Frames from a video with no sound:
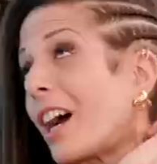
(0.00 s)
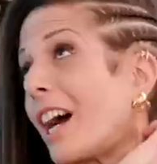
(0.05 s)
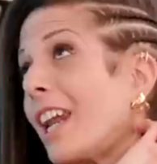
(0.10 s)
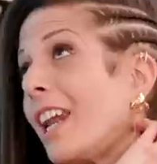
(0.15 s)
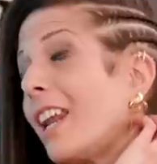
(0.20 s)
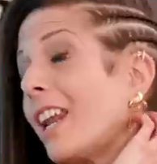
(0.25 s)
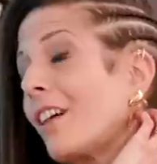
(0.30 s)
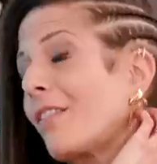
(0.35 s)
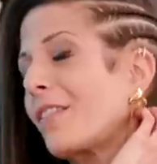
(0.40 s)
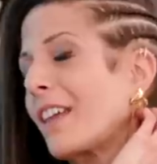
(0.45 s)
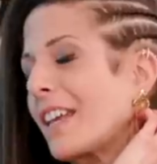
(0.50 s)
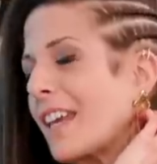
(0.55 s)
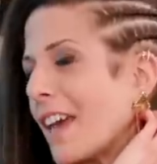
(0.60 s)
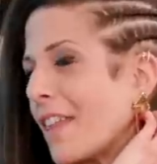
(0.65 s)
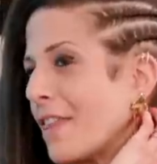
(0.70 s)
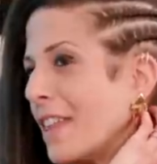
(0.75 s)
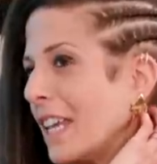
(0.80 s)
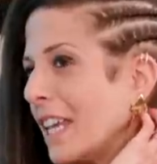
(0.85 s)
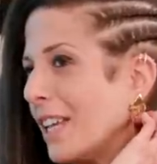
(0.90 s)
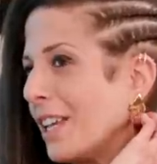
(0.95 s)
I love that. Yeah,
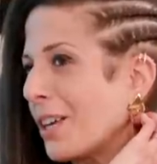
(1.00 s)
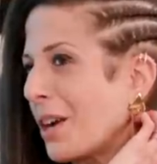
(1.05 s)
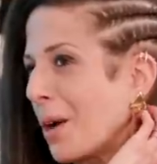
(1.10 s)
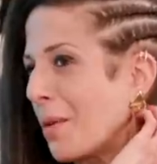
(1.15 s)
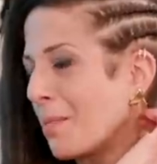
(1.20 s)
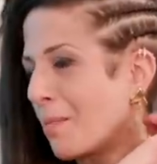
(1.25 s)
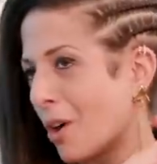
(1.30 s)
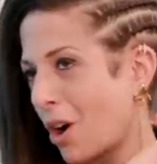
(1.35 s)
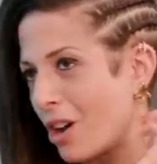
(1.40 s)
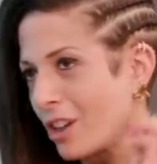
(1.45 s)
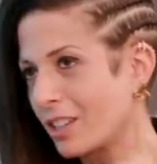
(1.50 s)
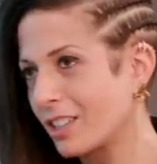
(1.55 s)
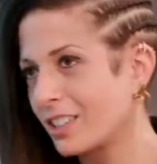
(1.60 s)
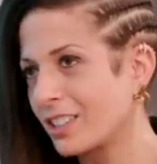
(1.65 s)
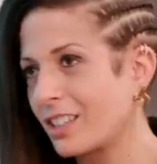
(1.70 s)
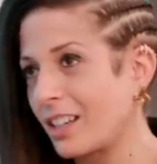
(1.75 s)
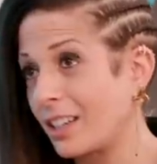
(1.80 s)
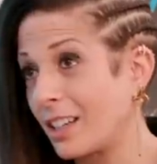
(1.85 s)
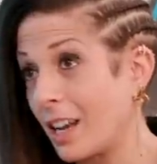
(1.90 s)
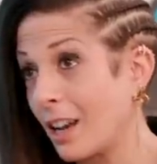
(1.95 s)
the ego
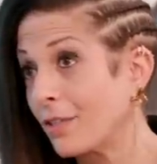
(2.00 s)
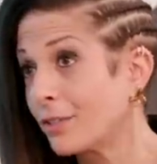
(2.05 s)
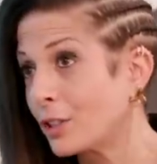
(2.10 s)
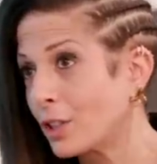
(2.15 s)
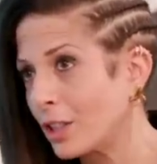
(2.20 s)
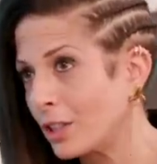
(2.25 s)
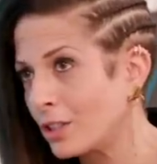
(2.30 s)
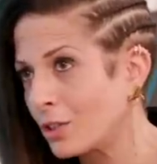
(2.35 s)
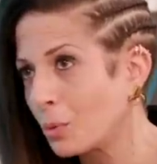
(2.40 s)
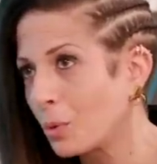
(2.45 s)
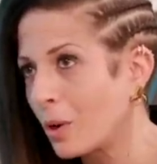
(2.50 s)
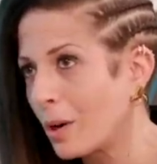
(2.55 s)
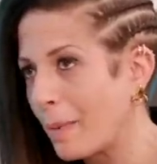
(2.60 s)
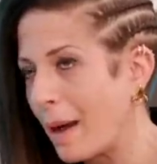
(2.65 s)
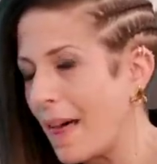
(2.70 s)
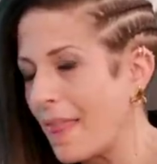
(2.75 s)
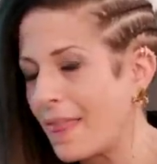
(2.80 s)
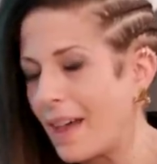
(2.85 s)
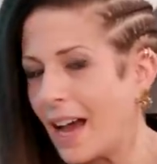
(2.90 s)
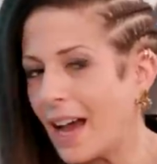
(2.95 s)
masks, I'd love to talk
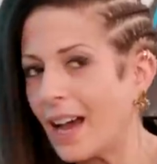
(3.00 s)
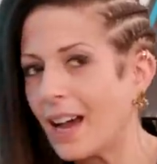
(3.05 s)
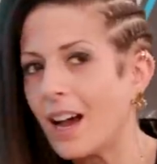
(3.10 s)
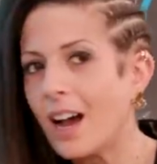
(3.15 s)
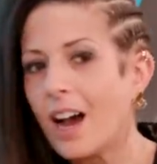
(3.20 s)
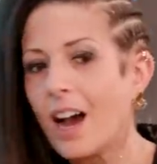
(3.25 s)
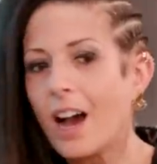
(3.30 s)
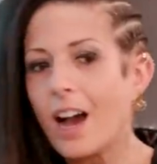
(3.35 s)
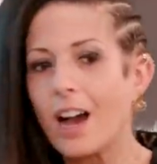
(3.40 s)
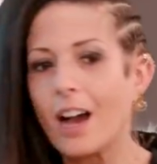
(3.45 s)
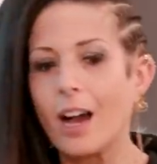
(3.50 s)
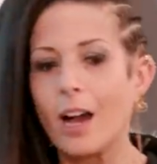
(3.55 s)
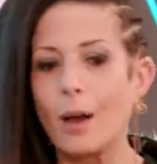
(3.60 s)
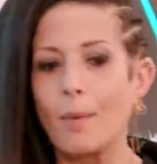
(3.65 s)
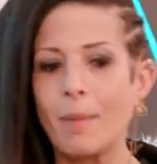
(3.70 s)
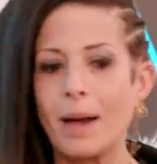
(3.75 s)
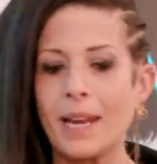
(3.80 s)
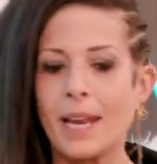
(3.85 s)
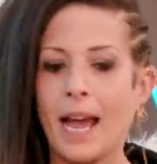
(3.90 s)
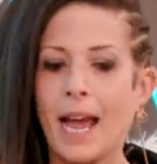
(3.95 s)
about yeah. that
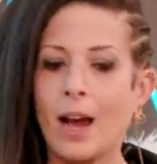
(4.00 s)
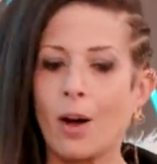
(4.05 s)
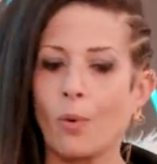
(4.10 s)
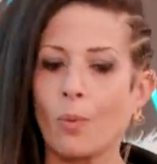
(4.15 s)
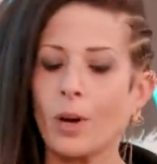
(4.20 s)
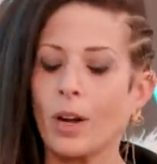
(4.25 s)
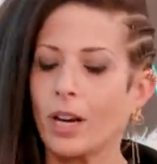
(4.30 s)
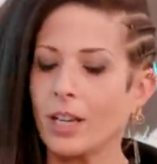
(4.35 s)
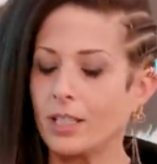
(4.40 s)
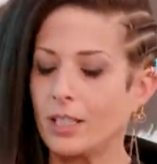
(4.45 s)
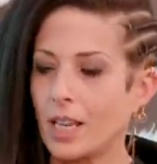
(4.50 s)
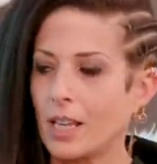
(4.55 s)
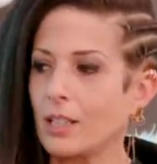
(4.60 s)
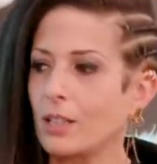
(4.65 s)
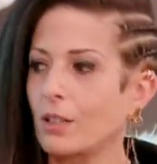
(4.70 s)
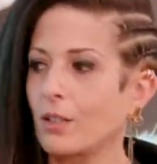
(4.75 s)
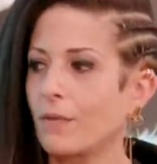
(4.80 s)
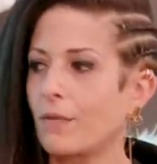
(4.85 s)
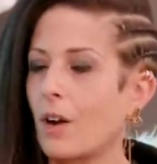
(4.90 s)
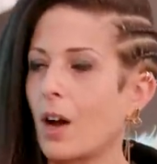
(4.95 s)
um, and how we
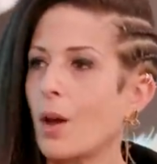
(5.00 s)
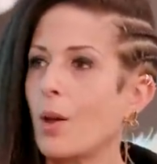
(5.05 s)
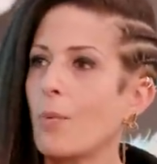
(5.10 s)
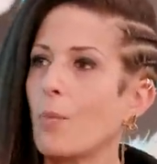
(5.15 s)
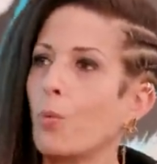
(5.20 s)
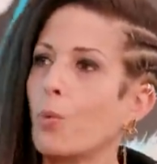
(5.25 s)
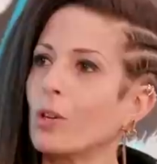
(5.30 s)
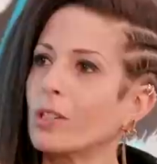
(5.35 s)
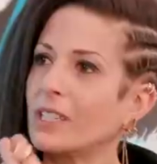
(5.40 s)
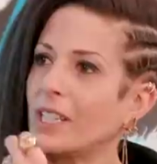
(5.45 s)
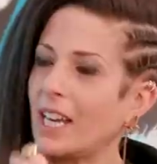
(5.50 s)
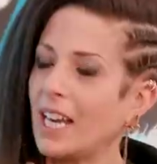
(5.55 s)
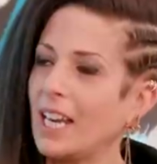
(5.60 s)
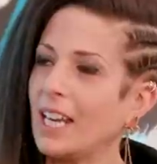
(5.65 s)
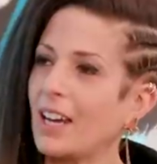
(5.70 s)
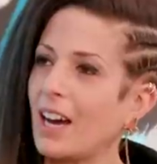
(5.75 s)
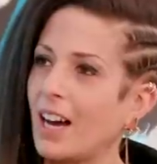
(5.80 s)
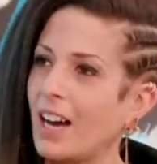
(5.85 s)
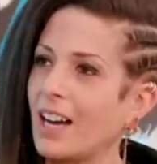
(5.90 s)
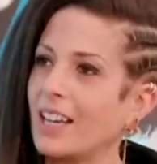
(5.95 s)
identify what's
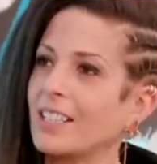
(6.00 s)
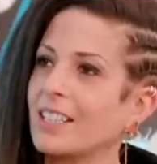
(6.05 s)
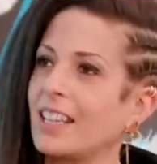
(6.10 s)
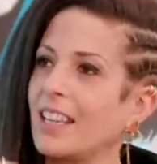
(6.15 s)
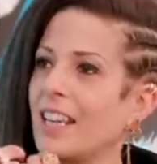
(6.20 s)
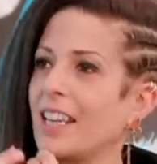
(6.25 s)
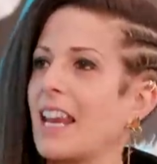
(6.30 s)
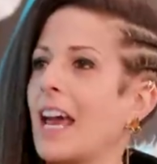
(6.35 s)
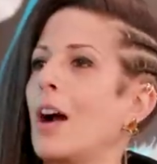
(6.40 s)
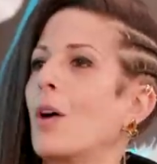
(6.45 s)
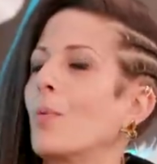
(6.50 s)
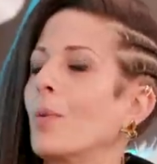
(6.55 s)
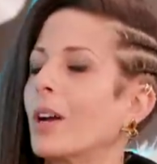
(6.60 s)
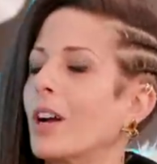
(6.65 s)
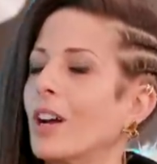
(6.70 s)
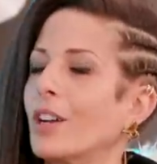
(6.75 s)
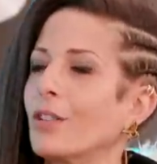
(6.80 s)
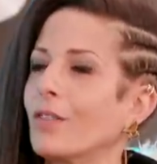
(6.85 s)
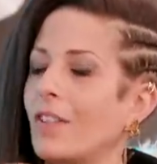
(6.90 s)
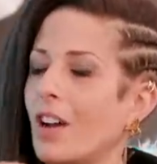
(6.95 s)
in us and then how we
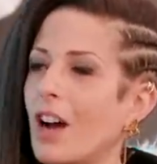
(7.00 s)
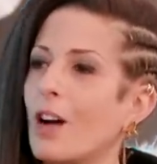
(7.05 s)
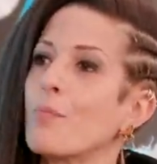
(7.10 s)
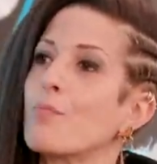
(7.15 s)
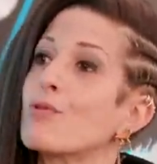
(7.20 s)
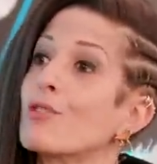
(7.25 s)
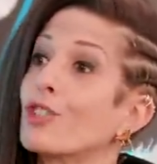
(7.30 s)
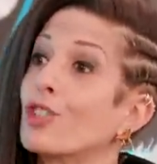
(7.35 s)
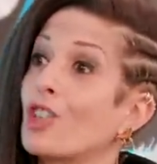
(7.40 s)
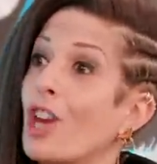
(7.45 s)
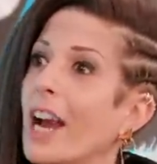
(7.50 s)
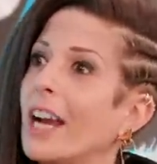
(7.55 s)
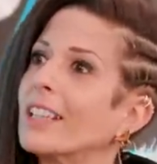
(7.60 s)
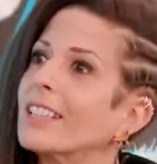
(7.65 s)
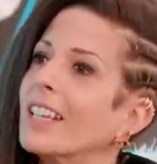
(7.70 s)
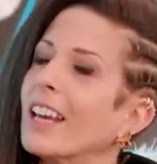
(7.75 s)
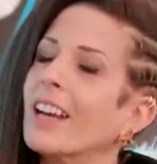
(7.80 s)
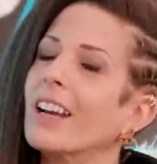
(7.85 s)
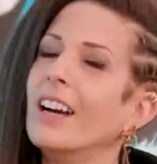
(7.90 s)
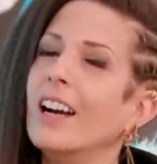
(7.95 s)
kind of are
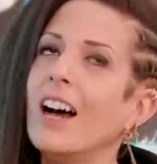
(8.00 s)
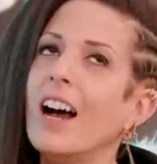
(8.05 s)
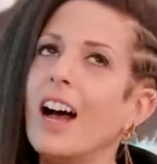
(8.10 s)
projecting.